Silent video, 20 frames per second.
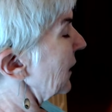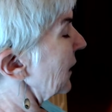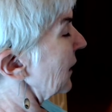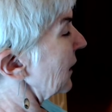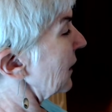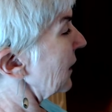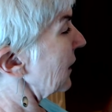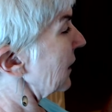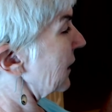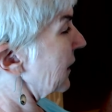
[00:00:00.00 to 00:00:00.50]

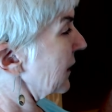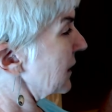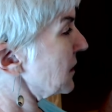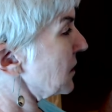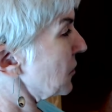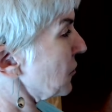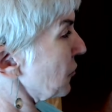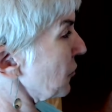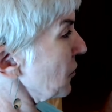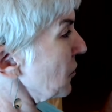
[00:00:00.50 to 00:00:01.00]
It
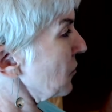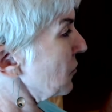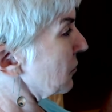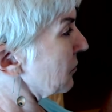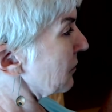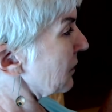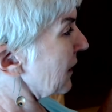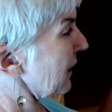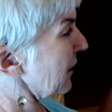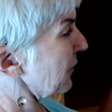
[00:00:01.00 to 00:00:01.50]
is true
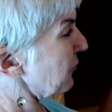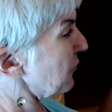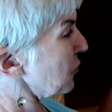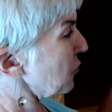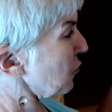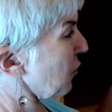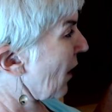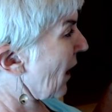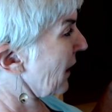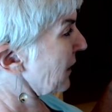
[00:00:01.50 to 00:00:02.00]
that if you
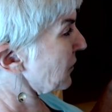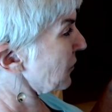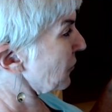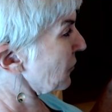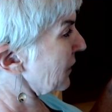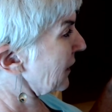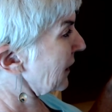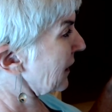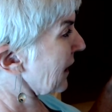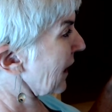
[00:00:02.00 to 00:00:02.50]
want or
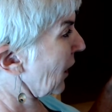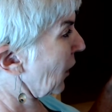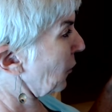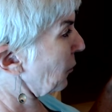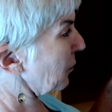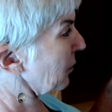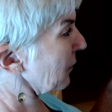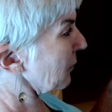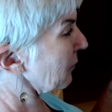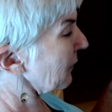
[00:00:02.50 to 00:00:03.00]
need
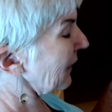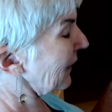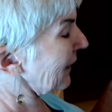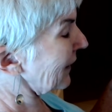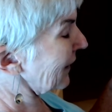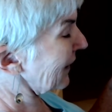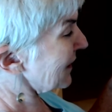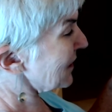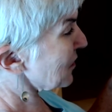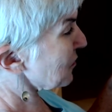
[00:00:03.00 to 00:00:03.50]
help, it
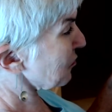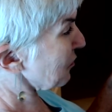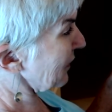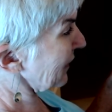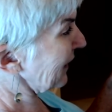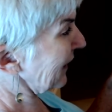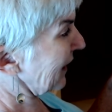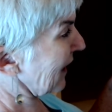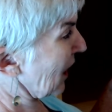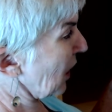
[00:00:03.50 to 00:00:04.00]
is
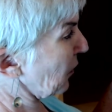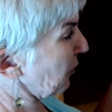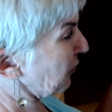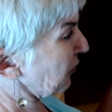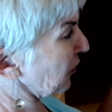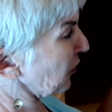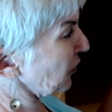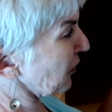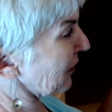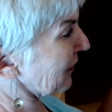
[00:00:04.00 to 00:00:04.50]
really
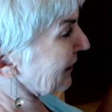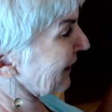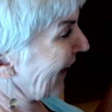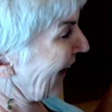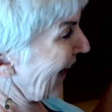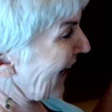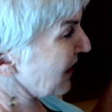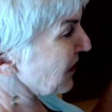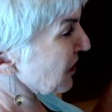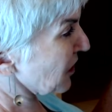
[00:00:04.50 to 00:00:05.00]
helpful
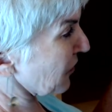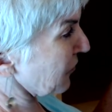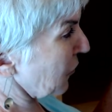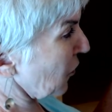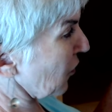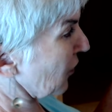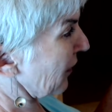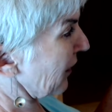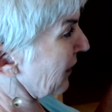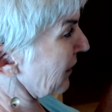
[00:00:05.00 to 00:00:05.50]
to ask
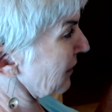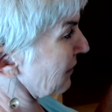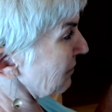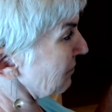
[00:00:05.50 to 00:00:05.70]
for it.